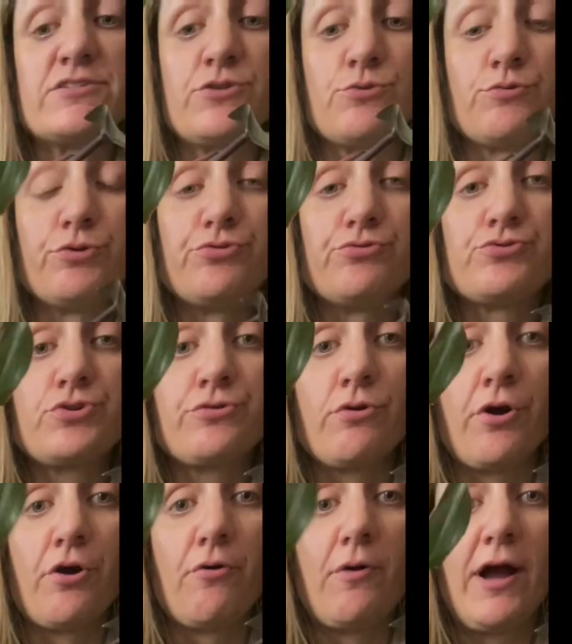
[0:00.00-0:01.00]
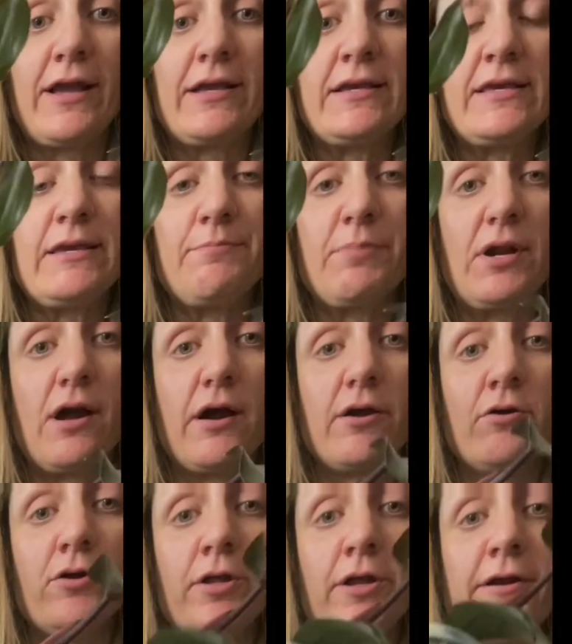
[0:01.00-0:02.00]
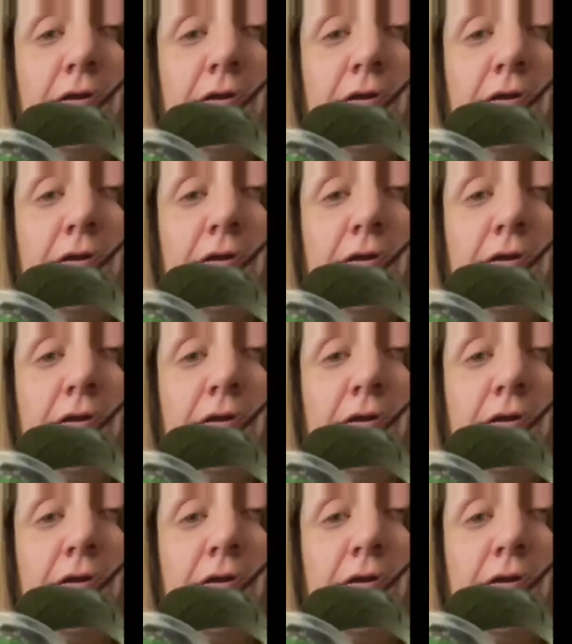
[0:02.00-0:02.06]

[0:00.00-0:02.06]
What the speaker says: the roots grow, I can keep an eye on